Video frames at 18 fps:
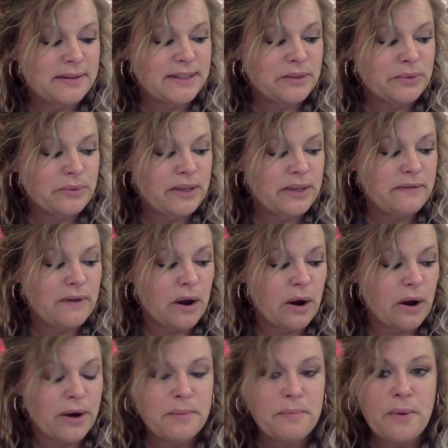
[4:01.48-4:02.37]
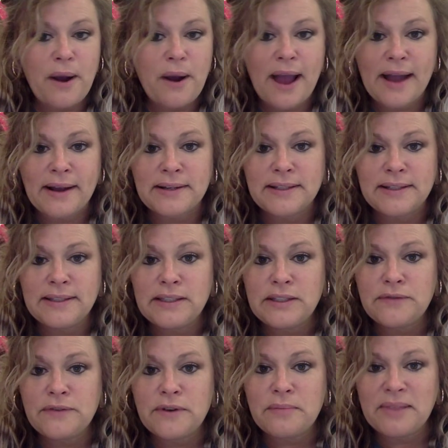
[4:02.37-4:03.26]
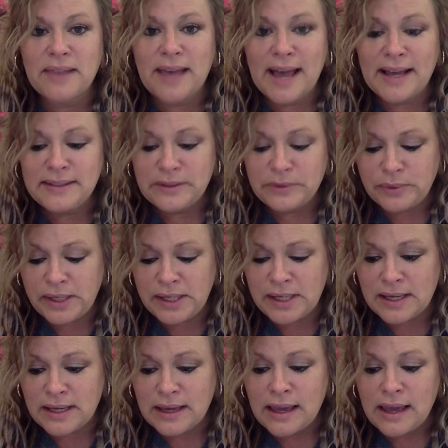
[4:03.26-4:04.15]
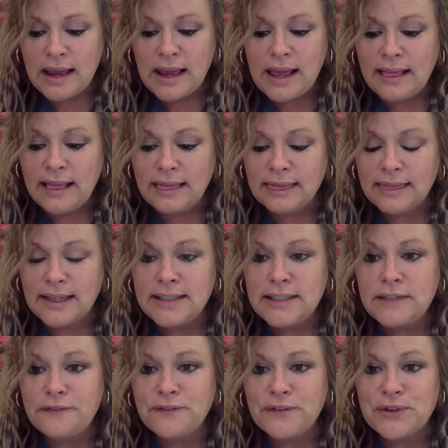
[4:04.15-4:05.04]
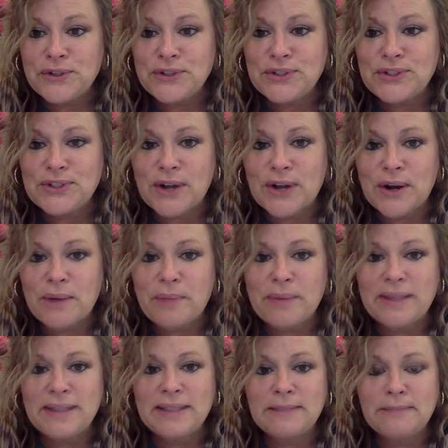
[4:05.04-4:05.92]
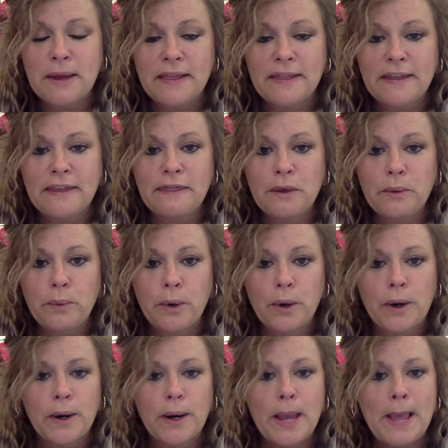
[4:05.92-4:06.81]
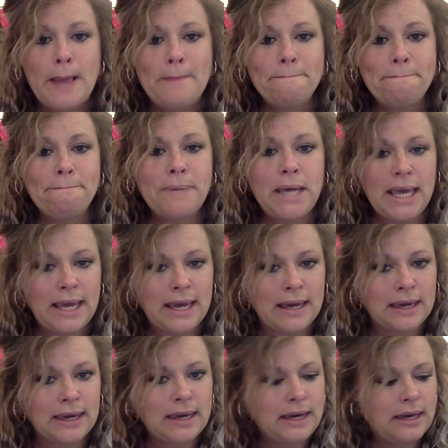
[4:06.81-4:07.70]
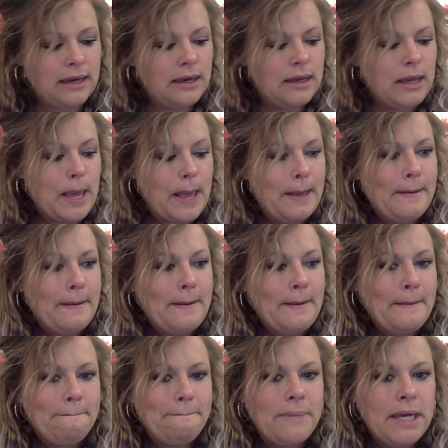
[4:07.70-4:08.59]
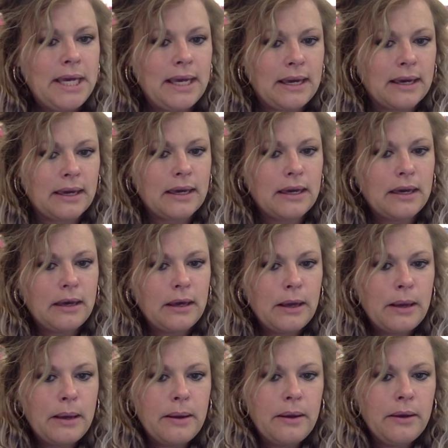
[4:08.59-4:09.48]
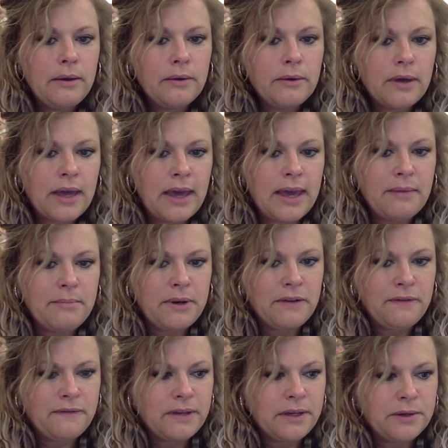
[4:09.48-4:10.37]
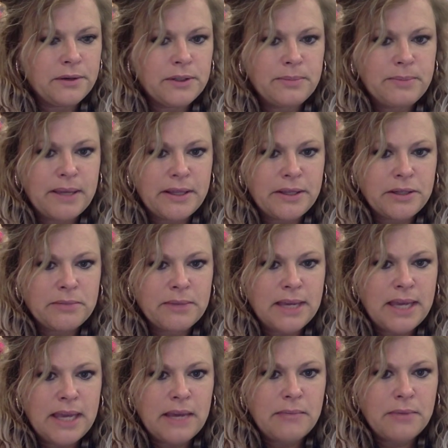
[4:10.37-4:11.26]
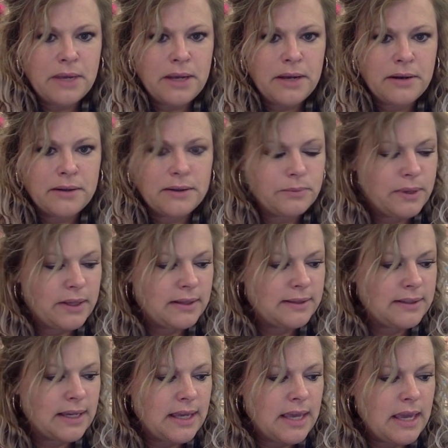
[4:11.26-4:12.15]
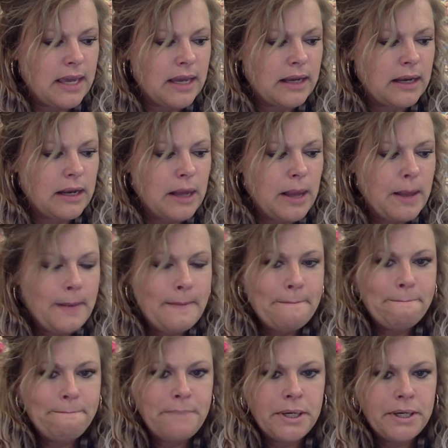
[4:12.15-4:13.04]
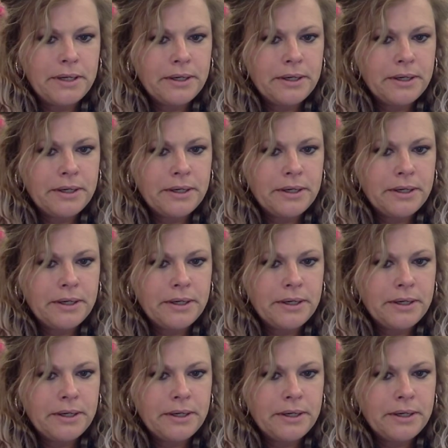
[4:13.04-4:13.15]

that we have already practiced from last week. Let's first start by spelling the word pick. Pick. Okay, I'm going to finger spell under my camera here as well as I can. P.